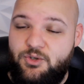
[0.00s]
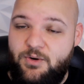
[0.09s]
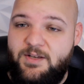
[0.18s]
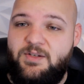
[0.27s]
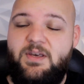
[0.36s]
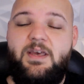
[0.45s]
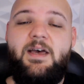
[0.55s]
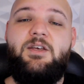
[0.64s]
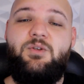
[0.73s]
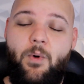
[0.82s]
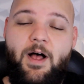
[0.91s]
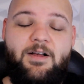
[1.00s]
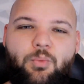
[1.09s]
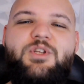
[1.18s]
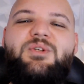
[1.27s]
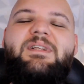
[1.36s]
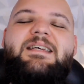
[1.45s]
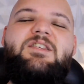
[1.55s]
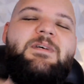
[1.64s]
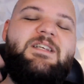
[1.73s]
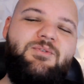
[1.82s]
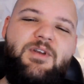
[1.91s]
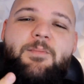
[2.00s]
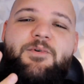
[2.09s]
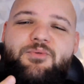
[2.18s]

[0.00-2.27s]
stress as well. Which leads me to number